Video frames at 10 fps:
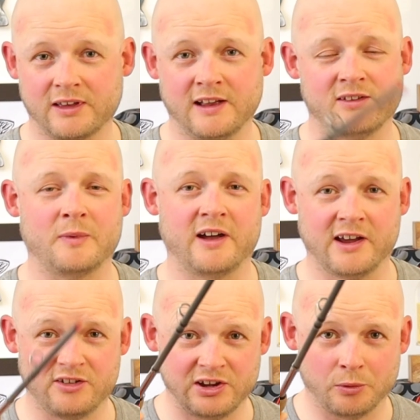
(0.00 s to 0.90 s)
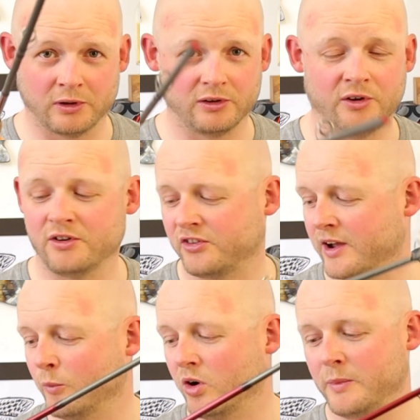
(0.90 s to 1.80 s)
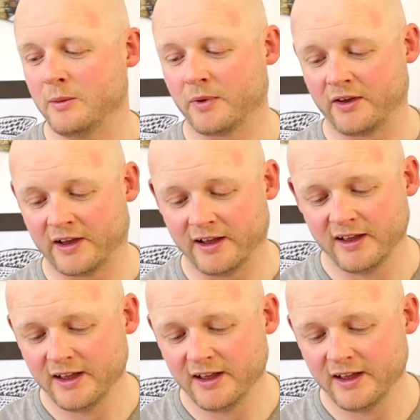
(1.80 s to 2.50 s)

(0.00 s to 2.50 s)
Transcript: kids of my age, you will understand what I mean by that.